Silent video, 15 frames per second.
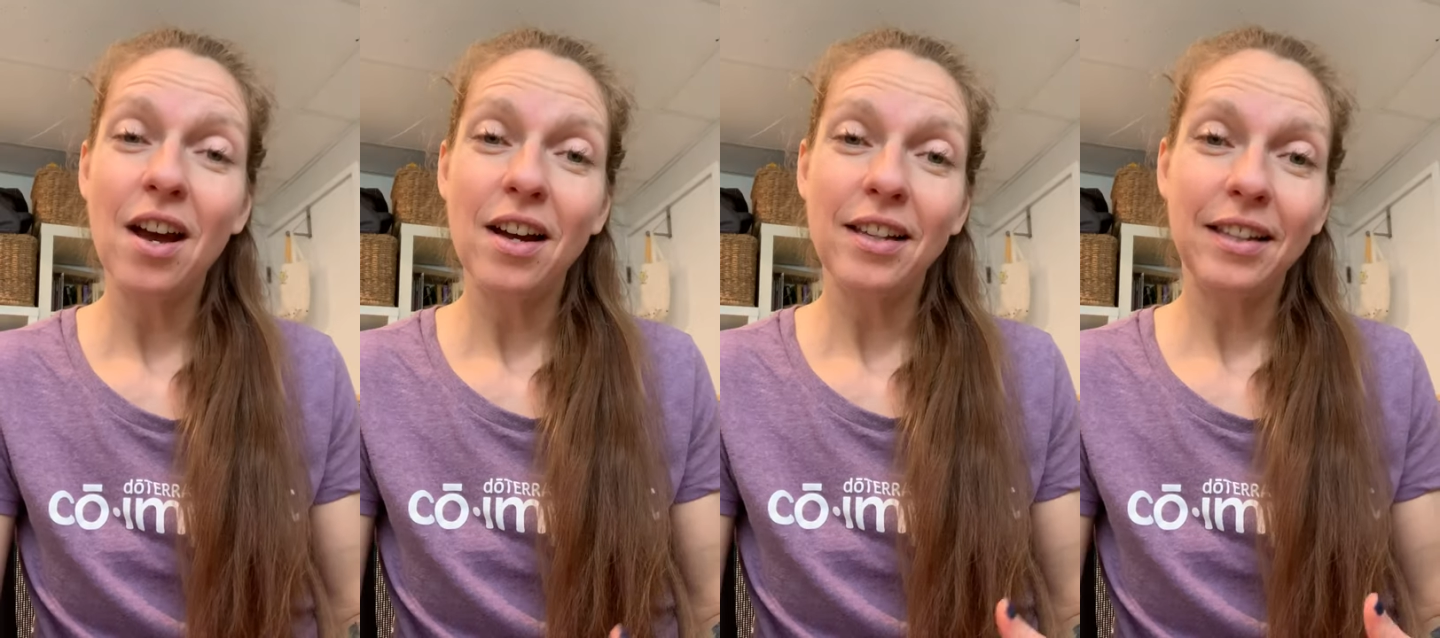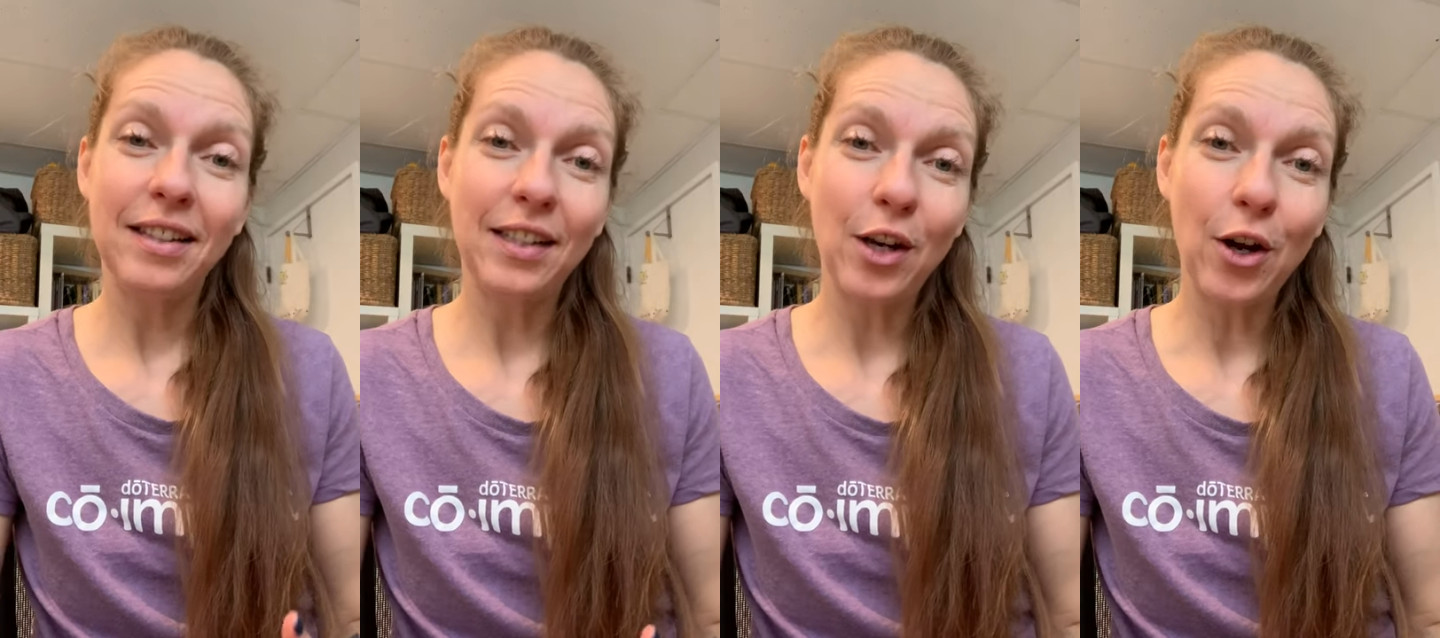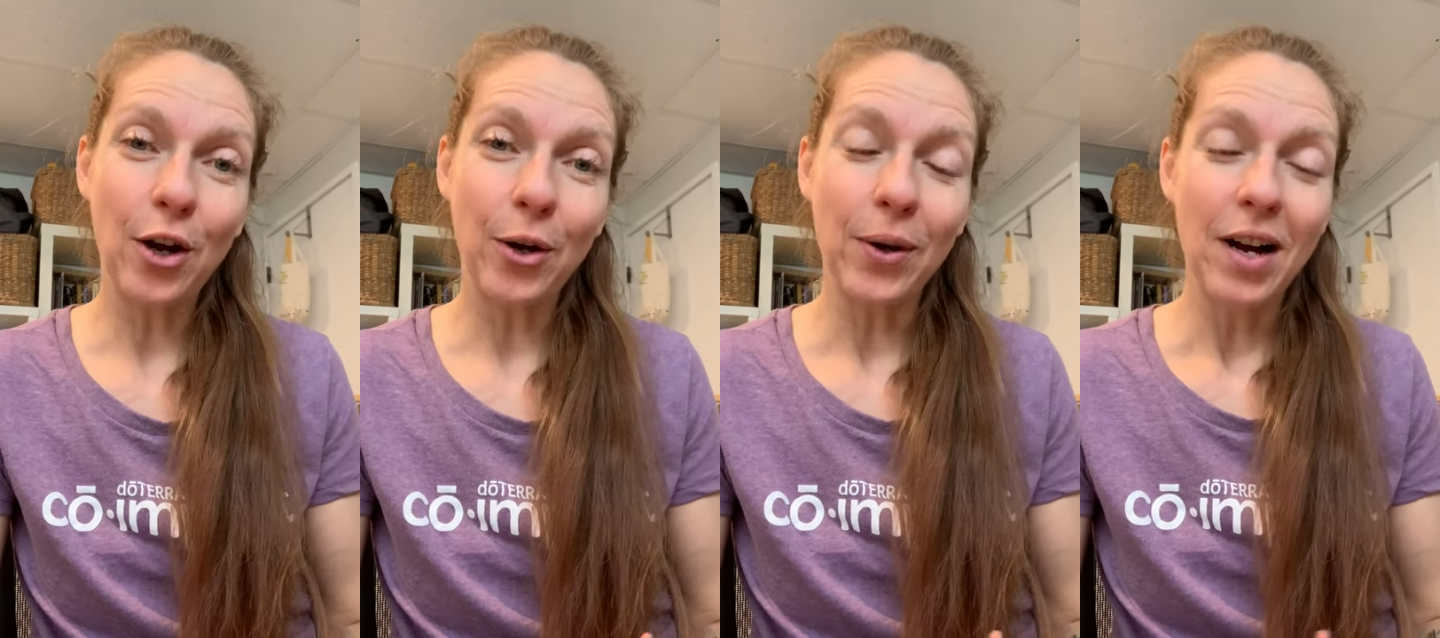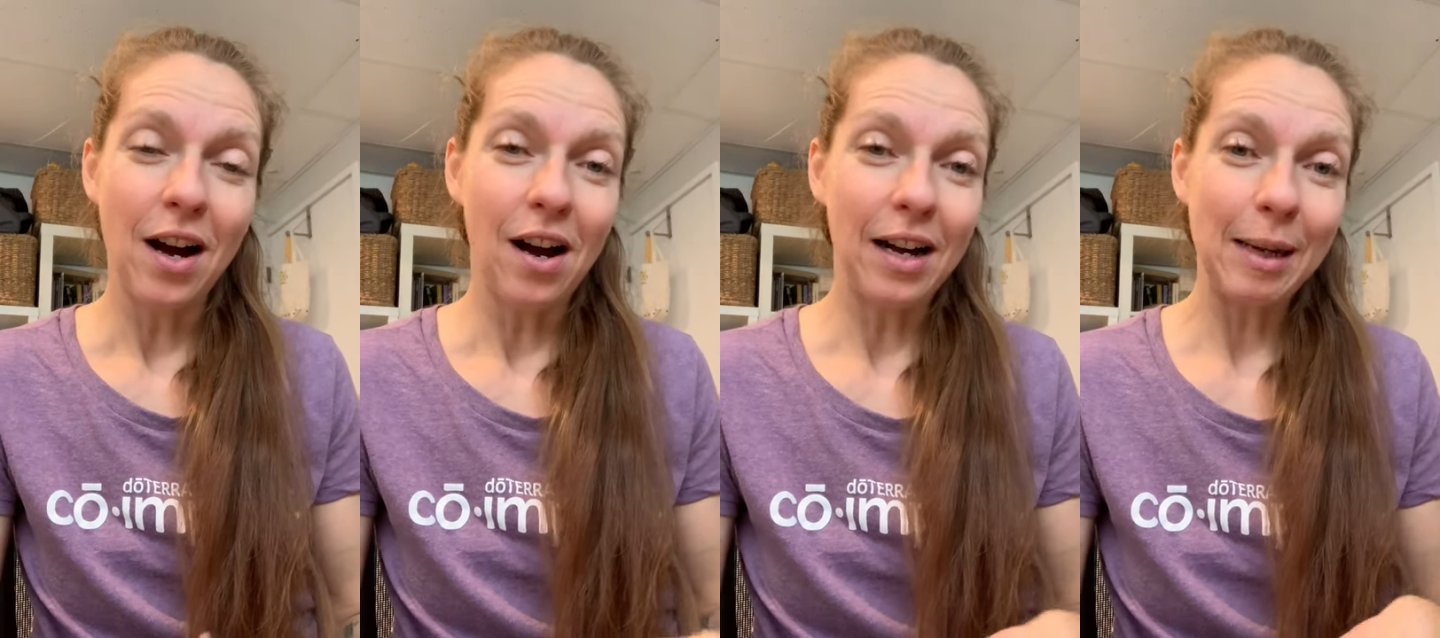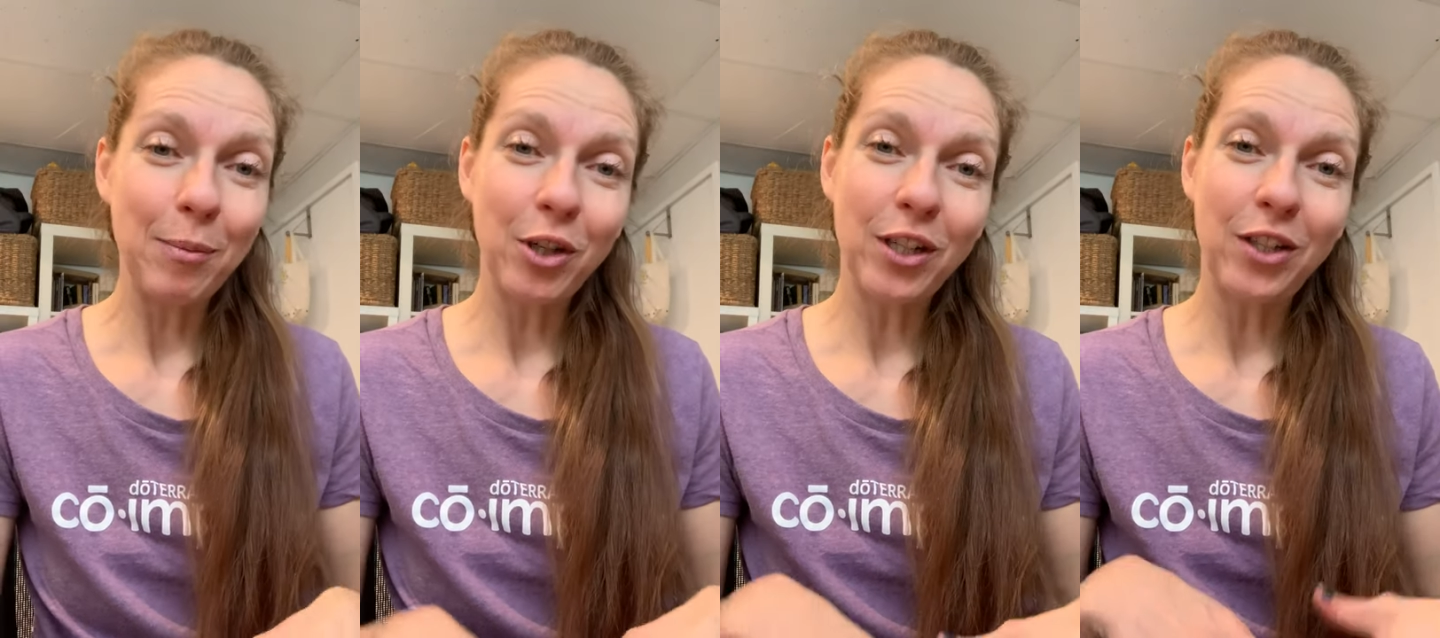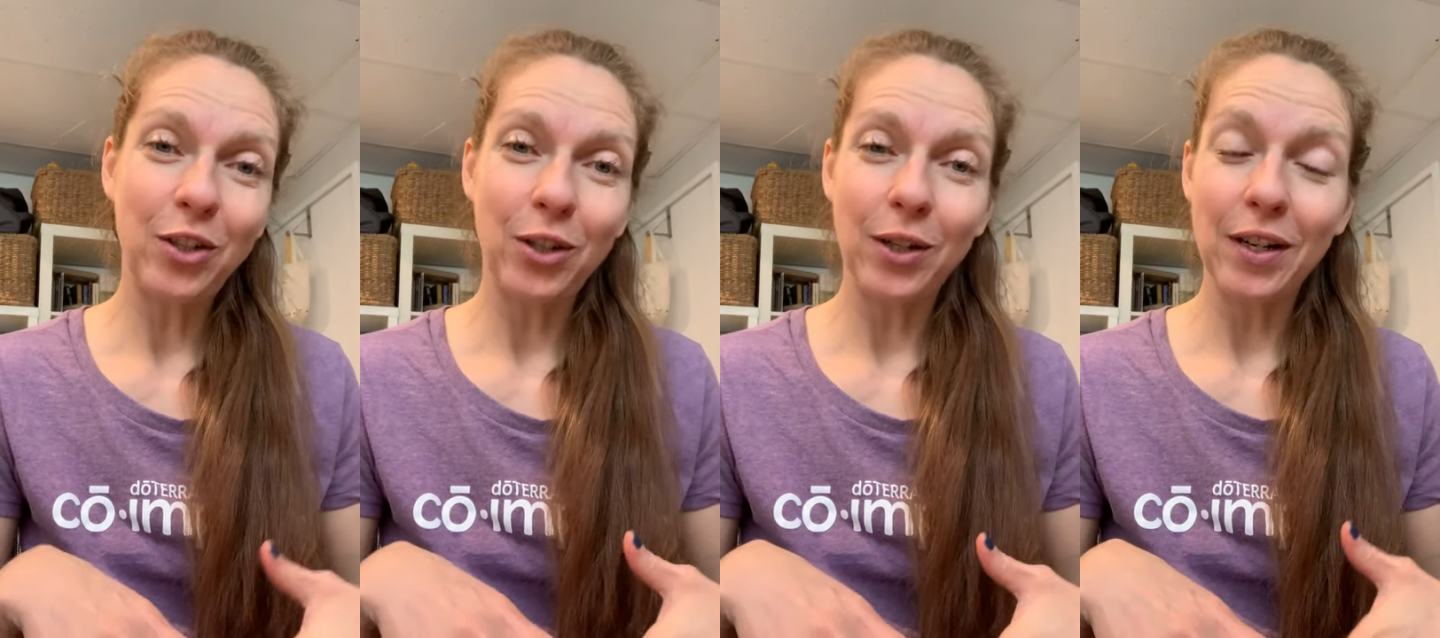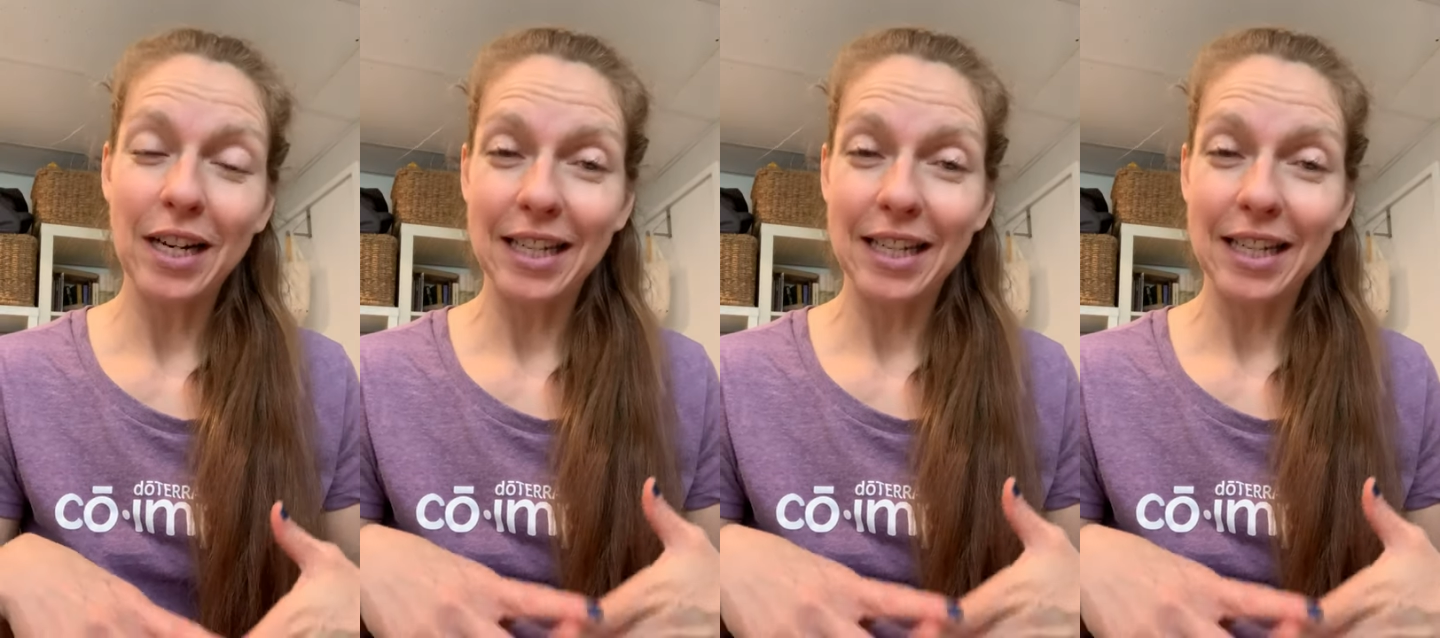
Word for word: So I'm going to do